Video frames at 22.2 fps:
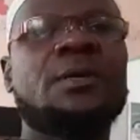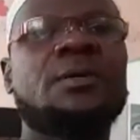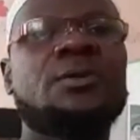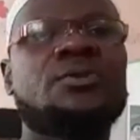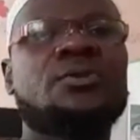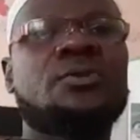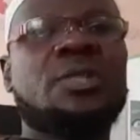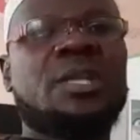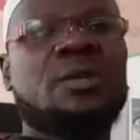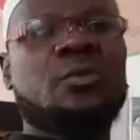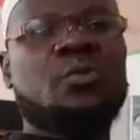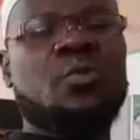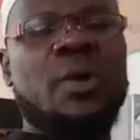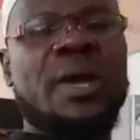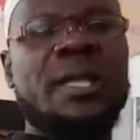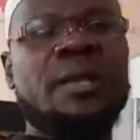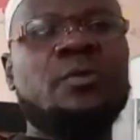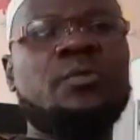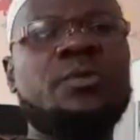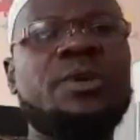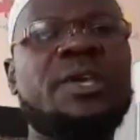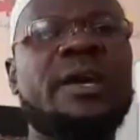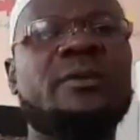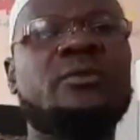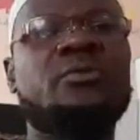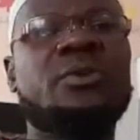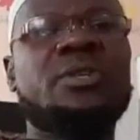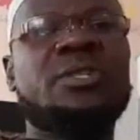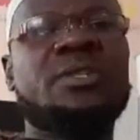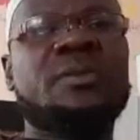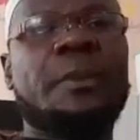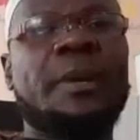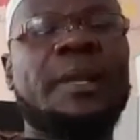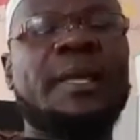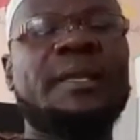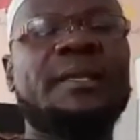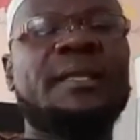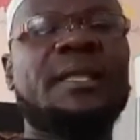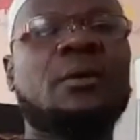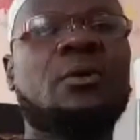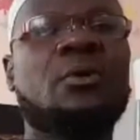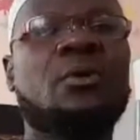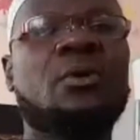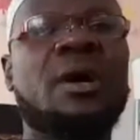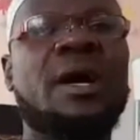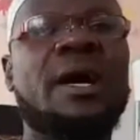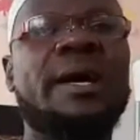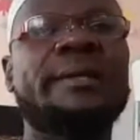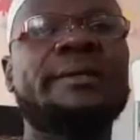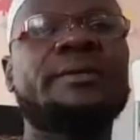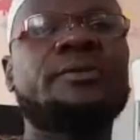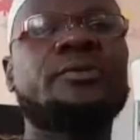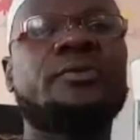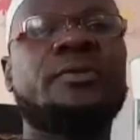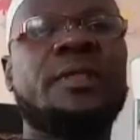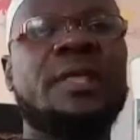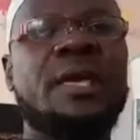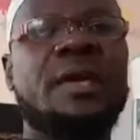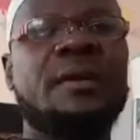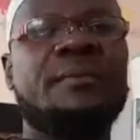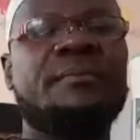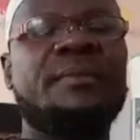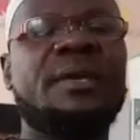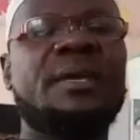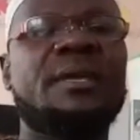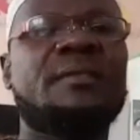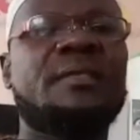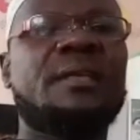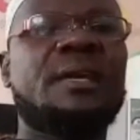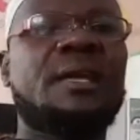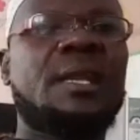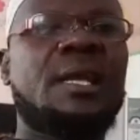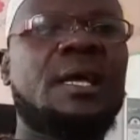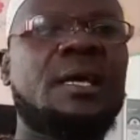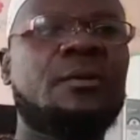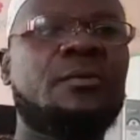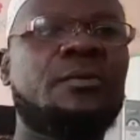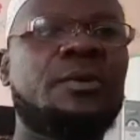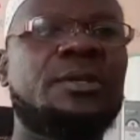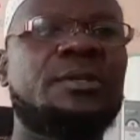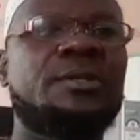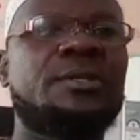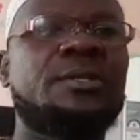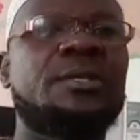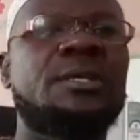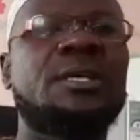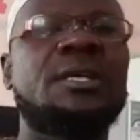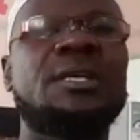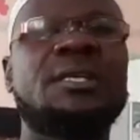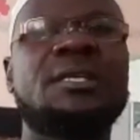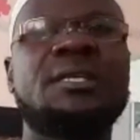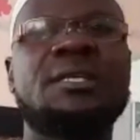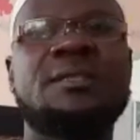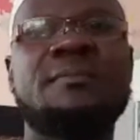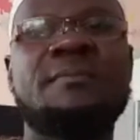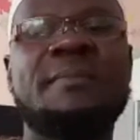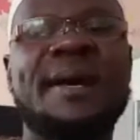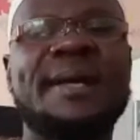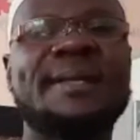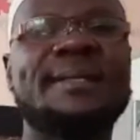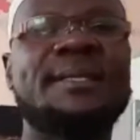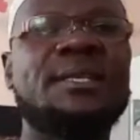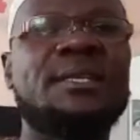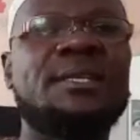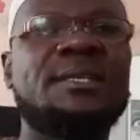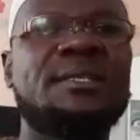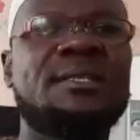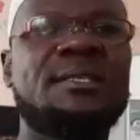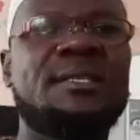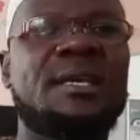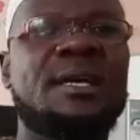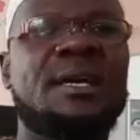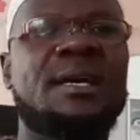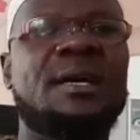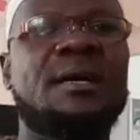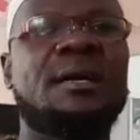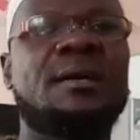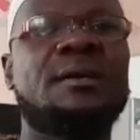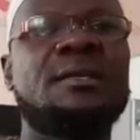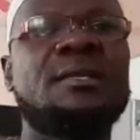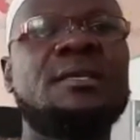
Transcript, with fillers: so that when we are to explain the Quran to them in their language, it is much easier,